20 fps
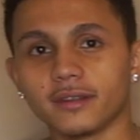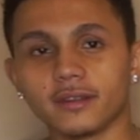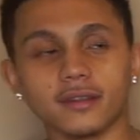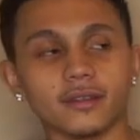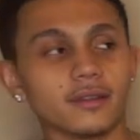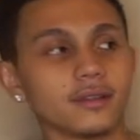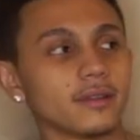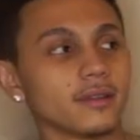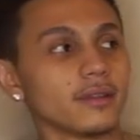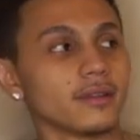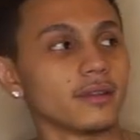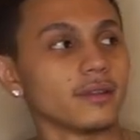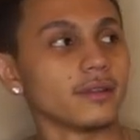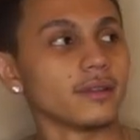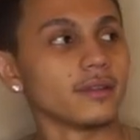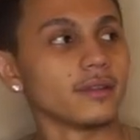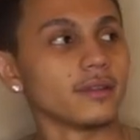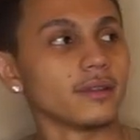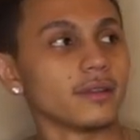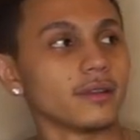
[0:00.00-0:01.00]

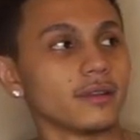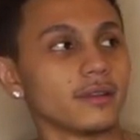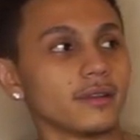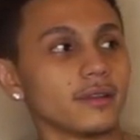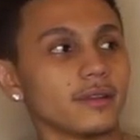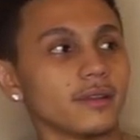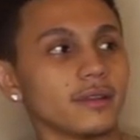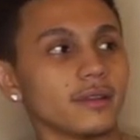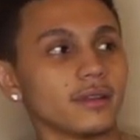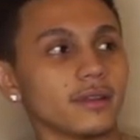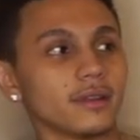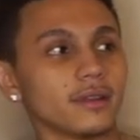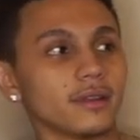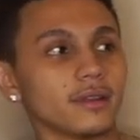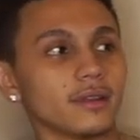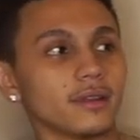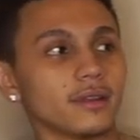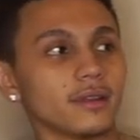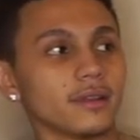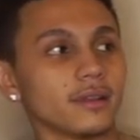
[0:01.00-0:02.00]

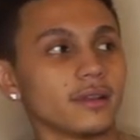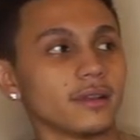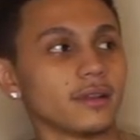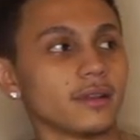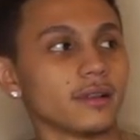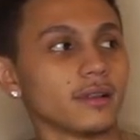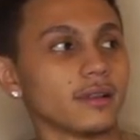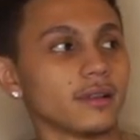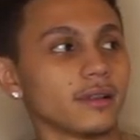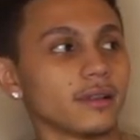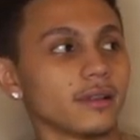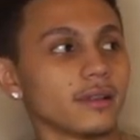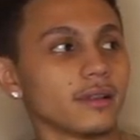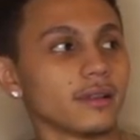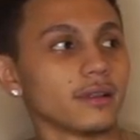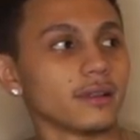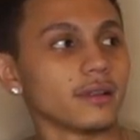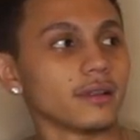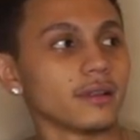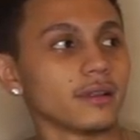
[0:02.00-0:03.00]

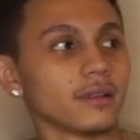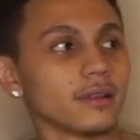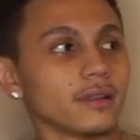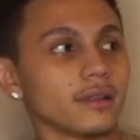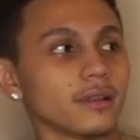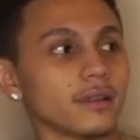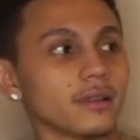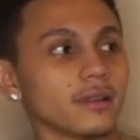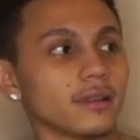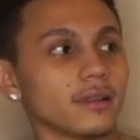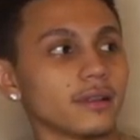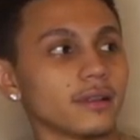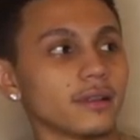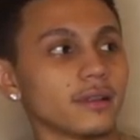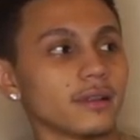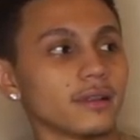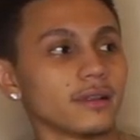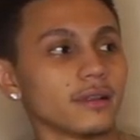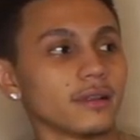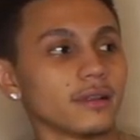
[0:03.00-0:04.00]

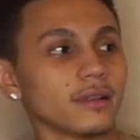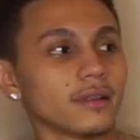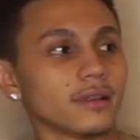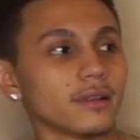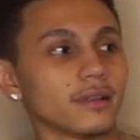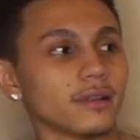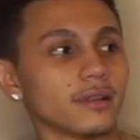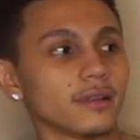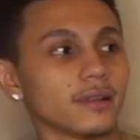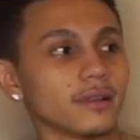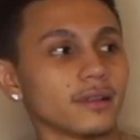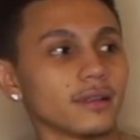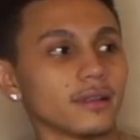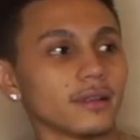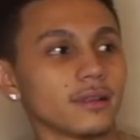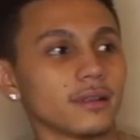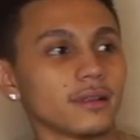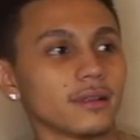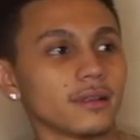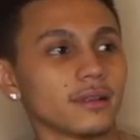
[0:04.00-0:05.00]

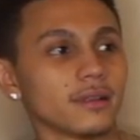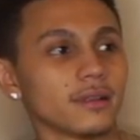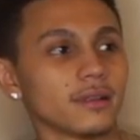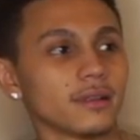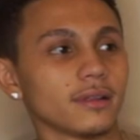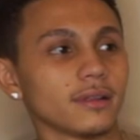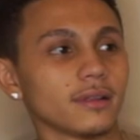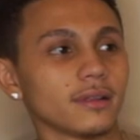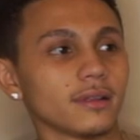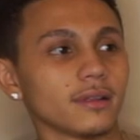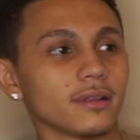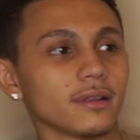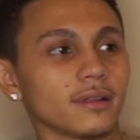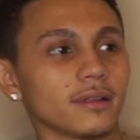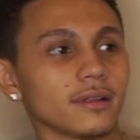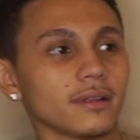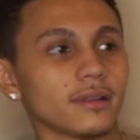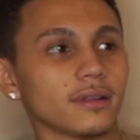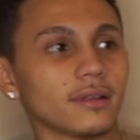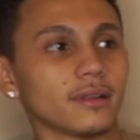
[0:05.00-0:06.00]

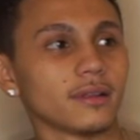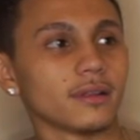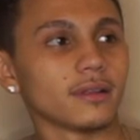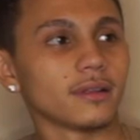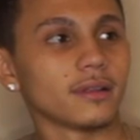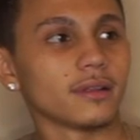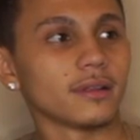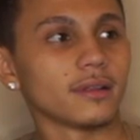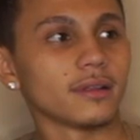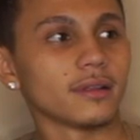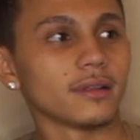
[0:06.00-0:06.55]
(silent)